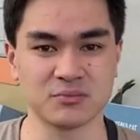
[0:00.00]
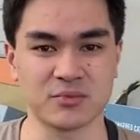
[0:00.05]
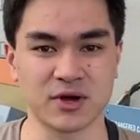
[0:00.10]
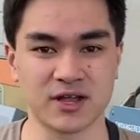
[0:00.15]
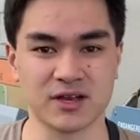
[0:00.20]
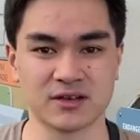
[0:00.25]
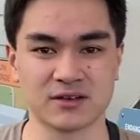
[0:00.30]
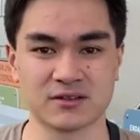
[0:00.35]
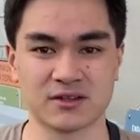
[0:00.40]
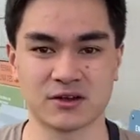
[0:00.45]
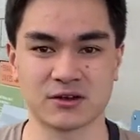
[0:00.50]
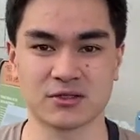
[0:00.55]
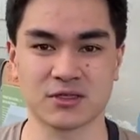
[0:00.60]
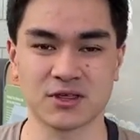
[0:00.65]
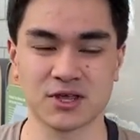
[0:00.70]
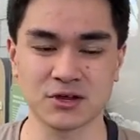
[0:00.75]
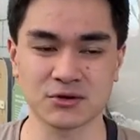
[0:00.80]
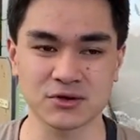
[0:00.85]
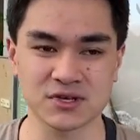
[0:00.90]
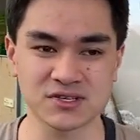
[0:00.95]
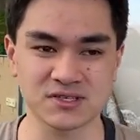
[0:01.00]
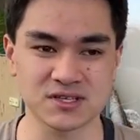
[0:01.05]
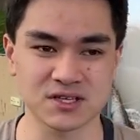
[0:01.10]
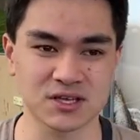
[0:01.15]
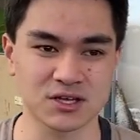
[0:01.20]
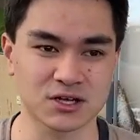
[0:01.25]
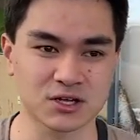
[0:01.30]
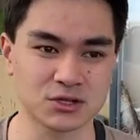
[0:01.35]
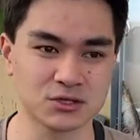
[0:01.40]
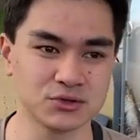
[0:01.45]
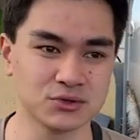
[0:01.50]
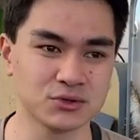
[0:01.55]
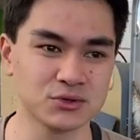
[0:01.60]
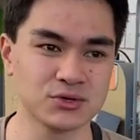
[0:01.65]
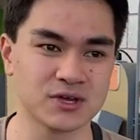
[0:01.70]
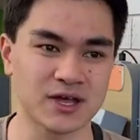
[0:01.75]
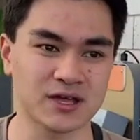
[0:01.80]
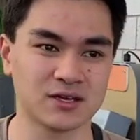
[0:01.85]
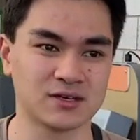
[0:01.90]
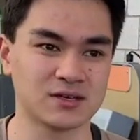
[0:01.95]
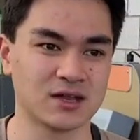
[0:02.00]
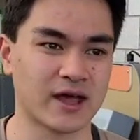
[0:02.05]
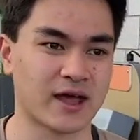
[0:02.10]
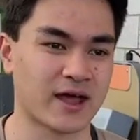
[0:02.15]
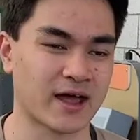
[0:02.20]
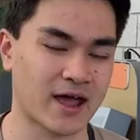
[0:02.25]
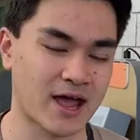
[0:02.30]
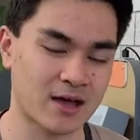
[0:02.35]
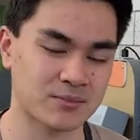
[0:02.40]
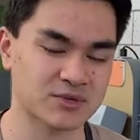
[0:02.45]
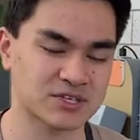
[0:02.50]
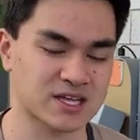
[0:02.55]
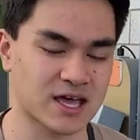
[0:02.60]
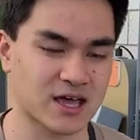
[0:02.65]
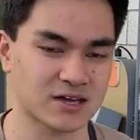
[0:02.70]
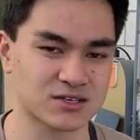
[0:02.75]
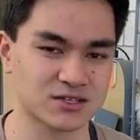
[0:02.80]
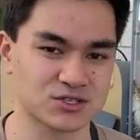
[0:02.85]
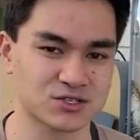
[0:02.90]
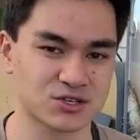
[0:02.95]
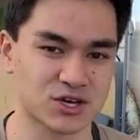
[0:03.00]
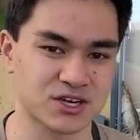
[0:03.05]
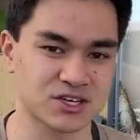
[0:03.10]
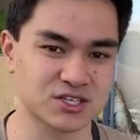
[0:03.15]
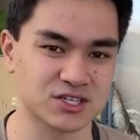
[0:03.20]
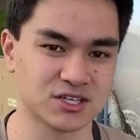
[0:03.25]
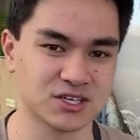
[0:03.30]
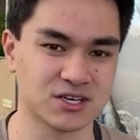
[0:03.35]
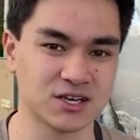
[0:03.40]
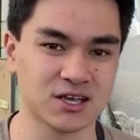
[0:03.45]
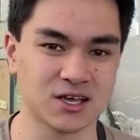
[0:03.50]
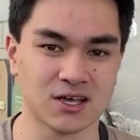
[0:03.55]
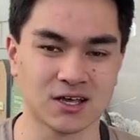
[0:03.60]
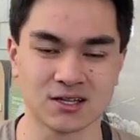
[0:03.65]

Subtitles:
but their theories include habitat destruction,